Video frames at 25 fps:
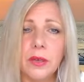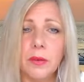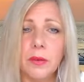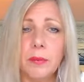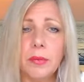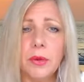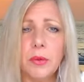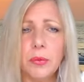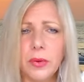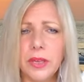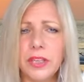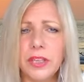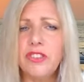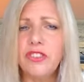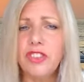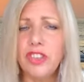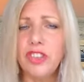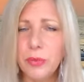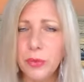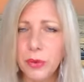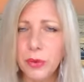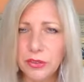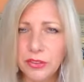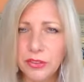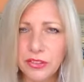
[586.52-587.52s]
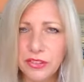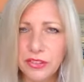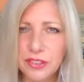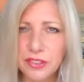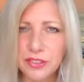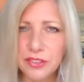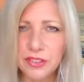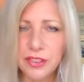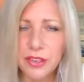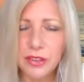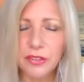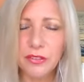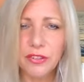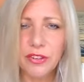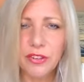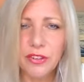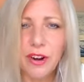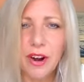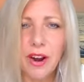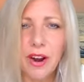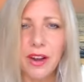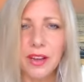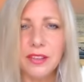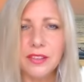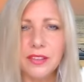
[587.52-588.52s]
But when she wants to serve
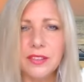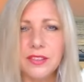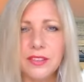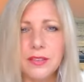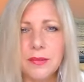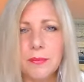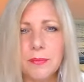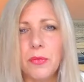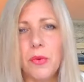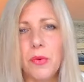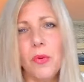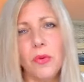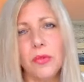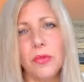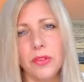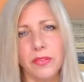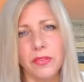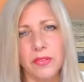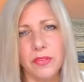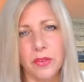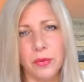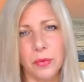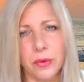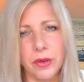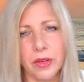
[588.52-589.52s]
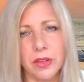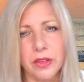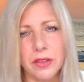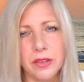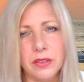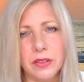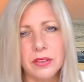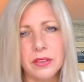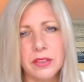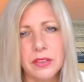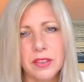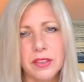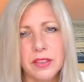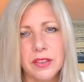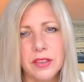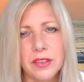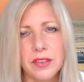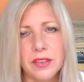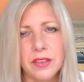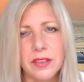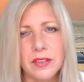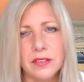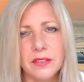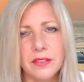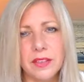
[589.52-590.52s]
Christ more than the world,
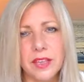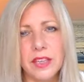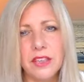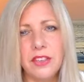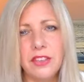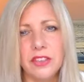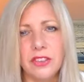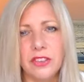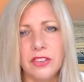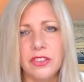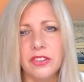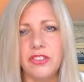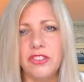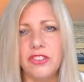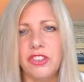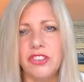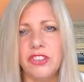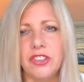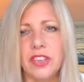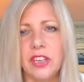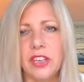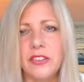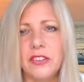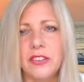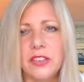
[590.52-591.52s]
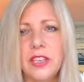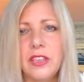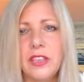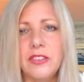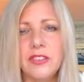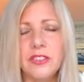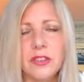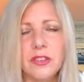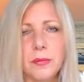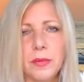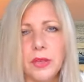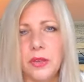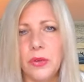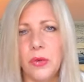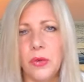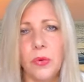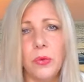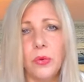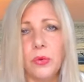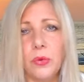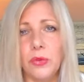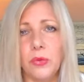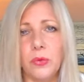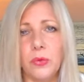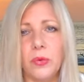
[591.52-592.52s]
then she shall cease to be
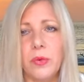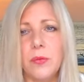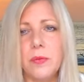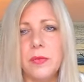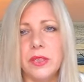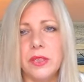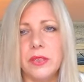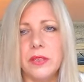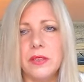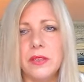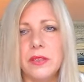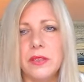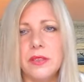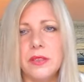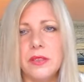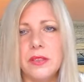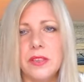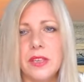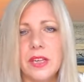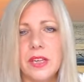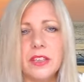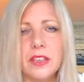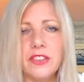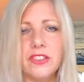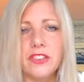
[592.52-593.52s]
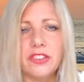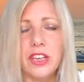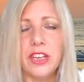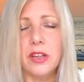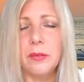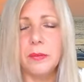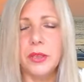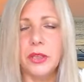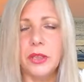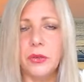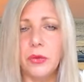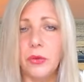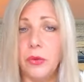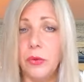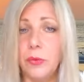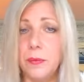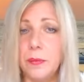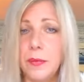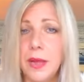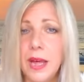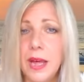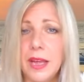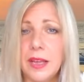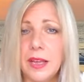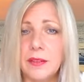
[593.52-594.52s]
called a woman and shall be called
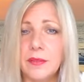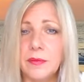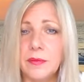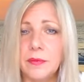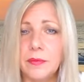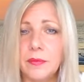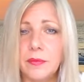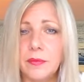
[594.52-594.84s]
man."